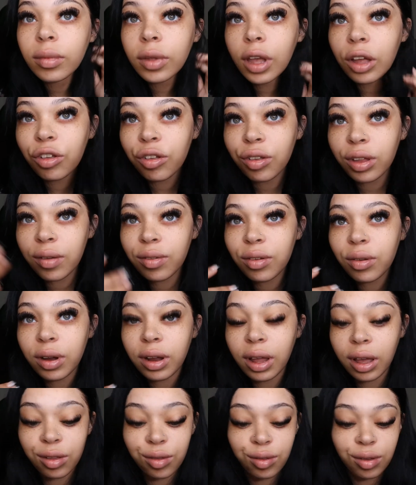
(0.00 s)
It just gives you a
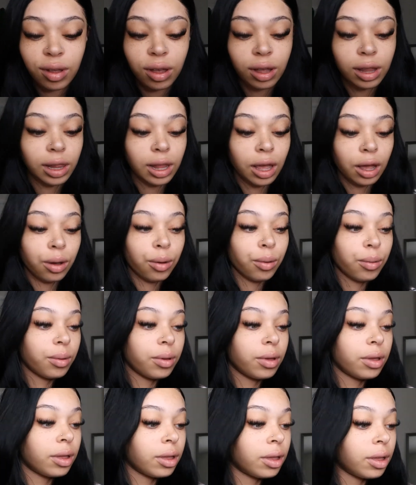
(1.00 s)
nice glow.
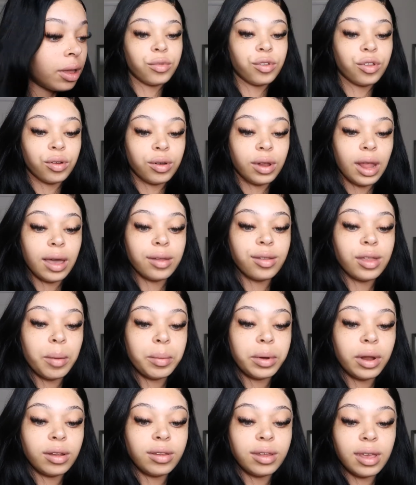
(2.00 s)
So next I'm
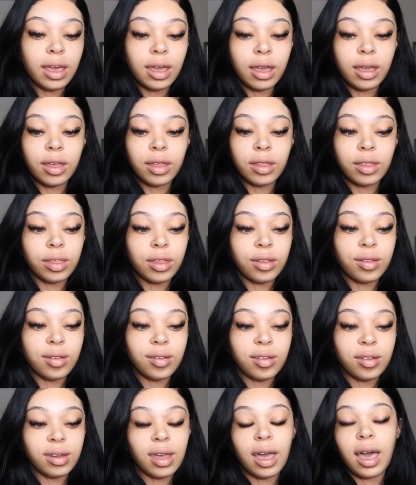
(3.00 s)
gonna take, this
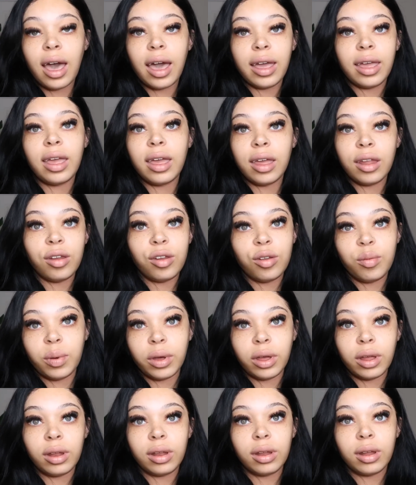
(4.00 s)
isn't high end,
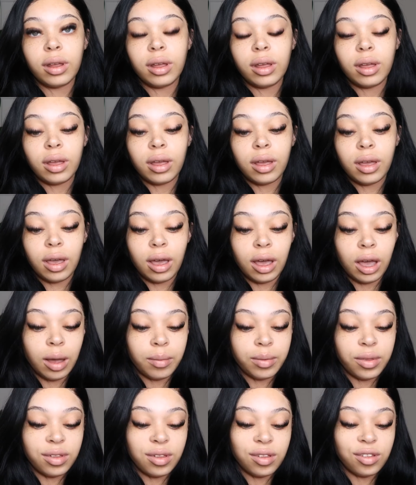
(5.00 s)
but
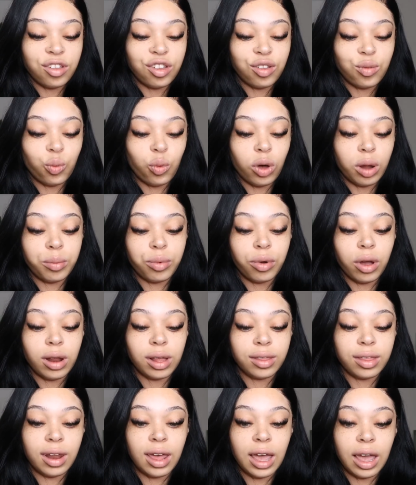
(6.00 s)
this is just one
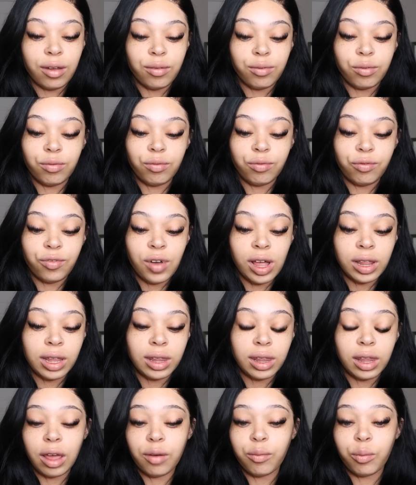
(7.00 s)
product that I fell
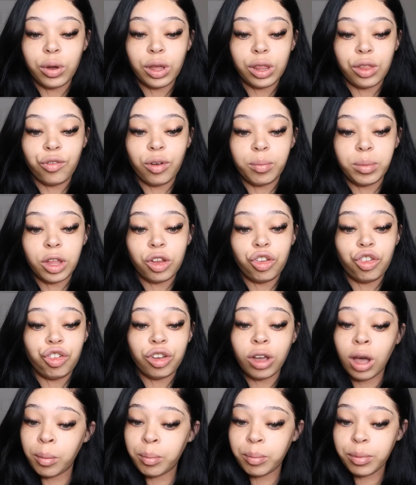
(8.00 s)
in love with from the
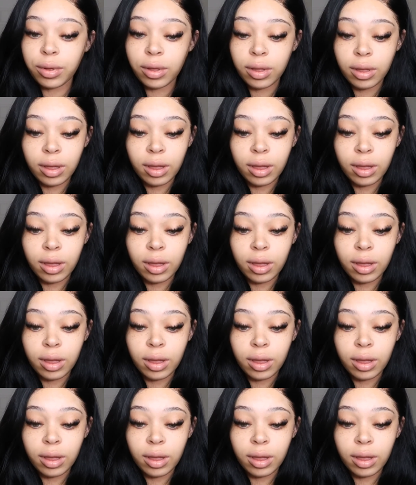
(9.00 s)
jump,